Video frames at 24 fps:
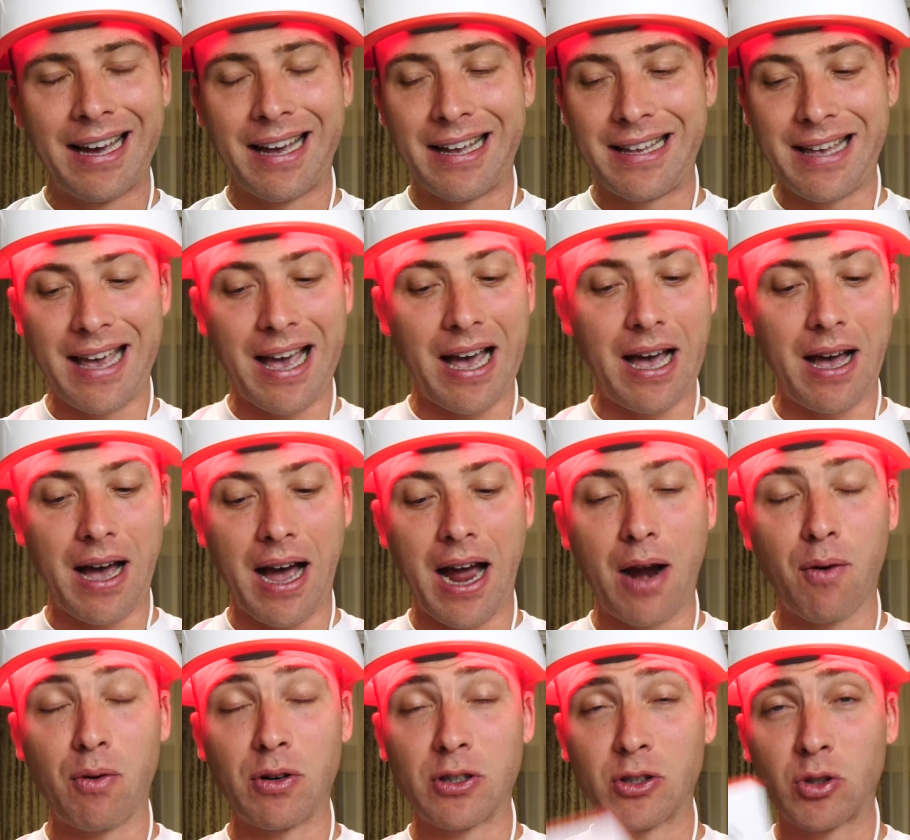And yeah,
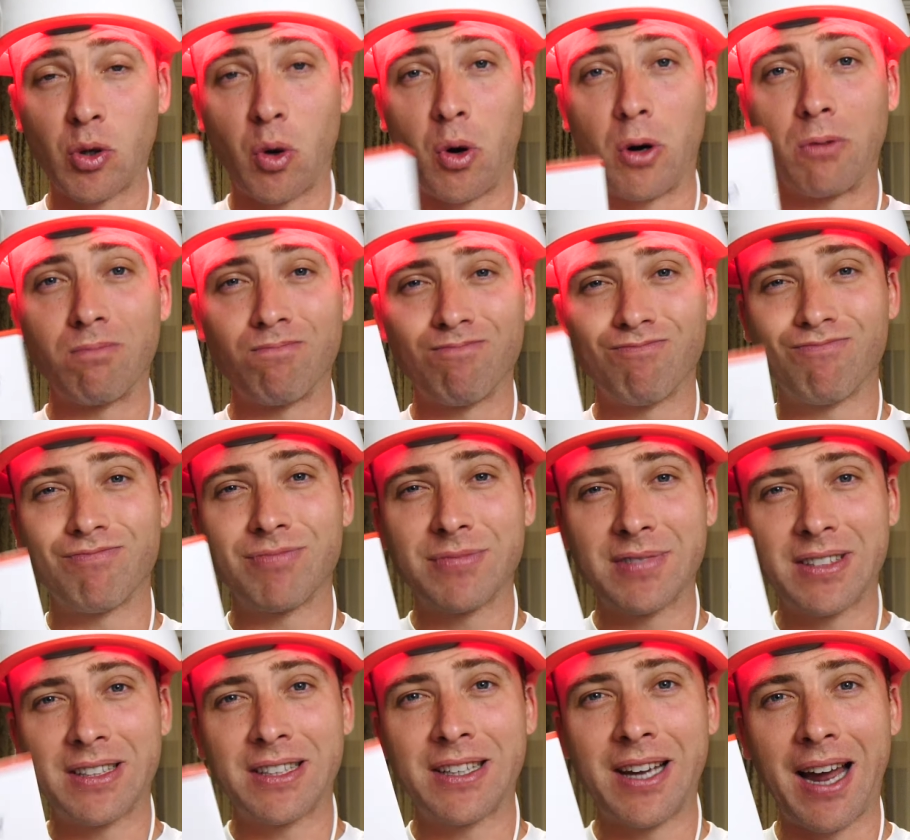iRestore,
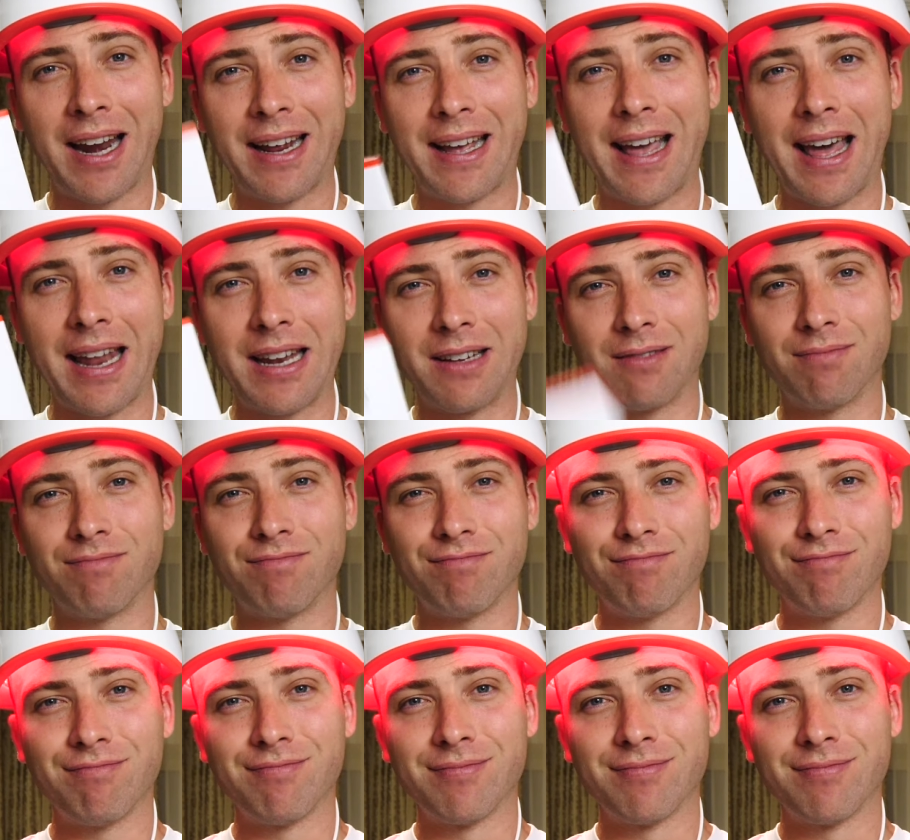gotta get it.